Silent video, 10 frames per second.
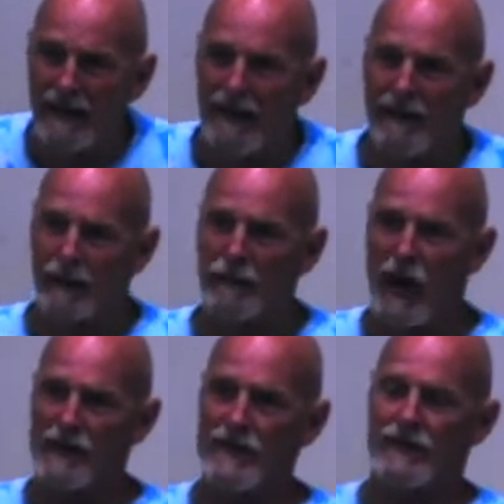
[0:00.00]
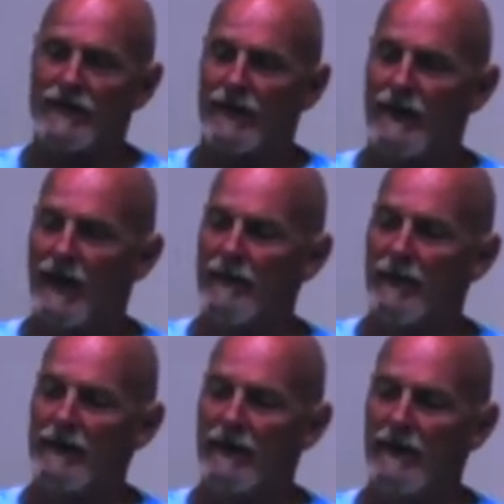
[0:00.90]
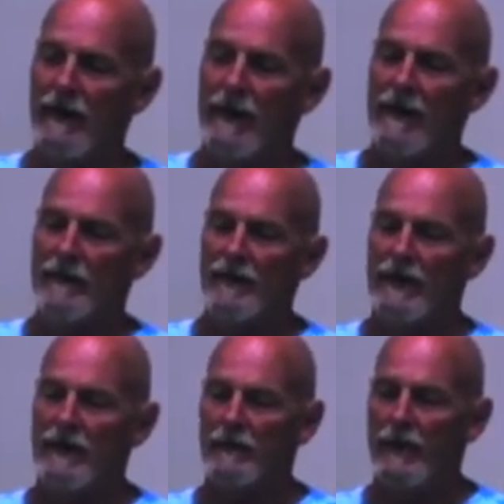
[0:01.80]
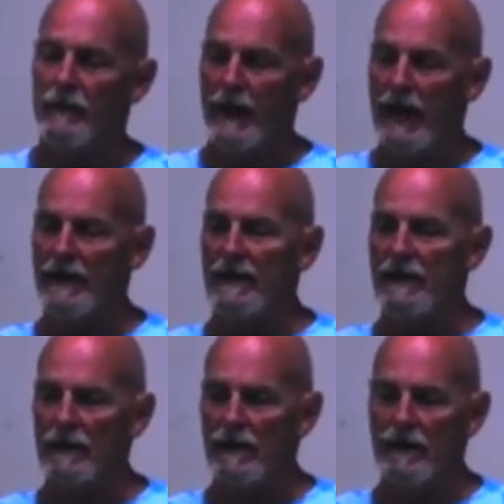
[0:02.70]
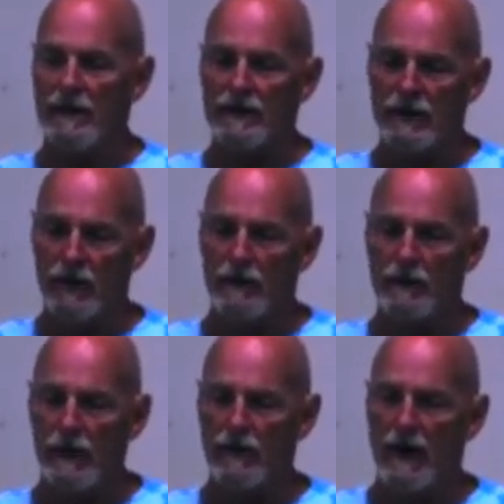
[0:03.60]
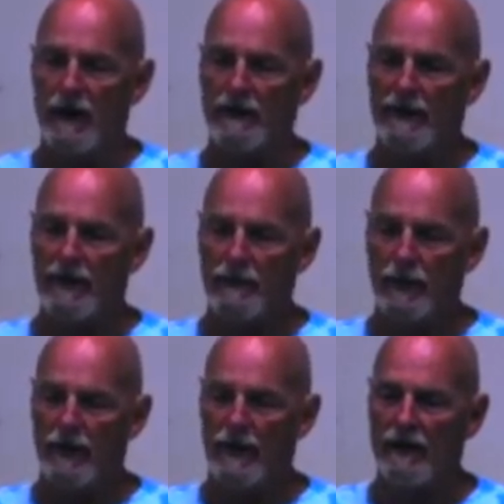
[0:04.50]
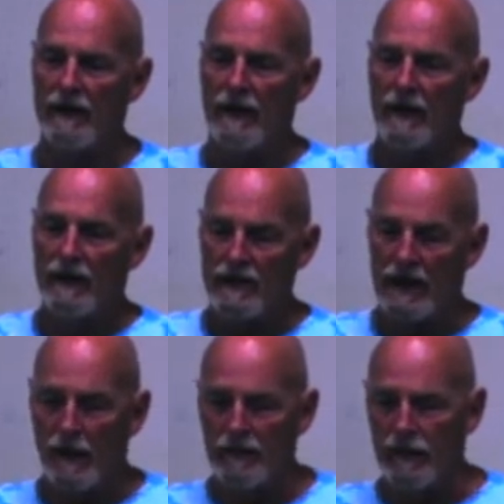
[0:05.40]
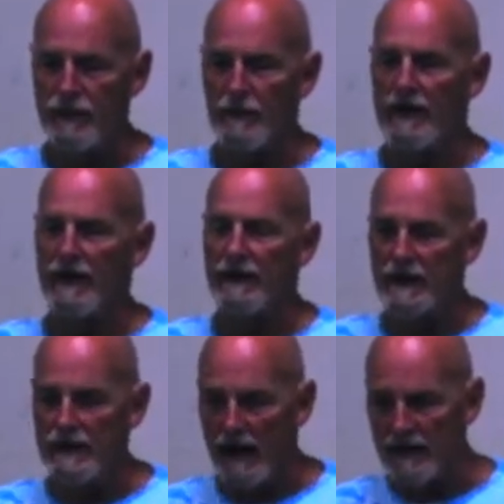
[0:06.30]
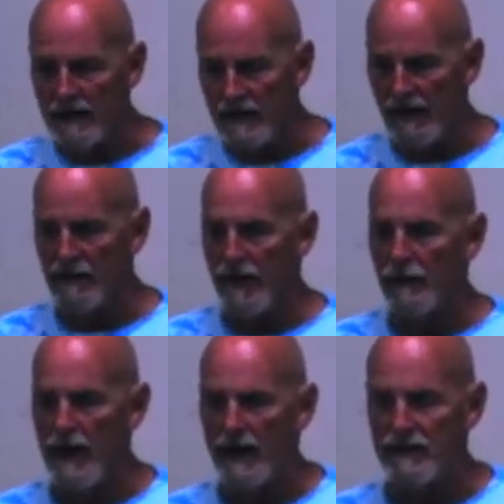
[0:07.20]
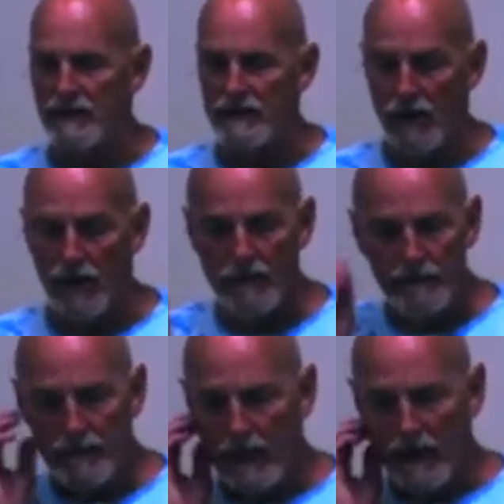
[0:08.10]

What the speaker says: can't eat anything. I'm nauseous, okay? But the painkiller, the sodium chloride that they put in to help flush my kidneys out to see if I'll pass the stone,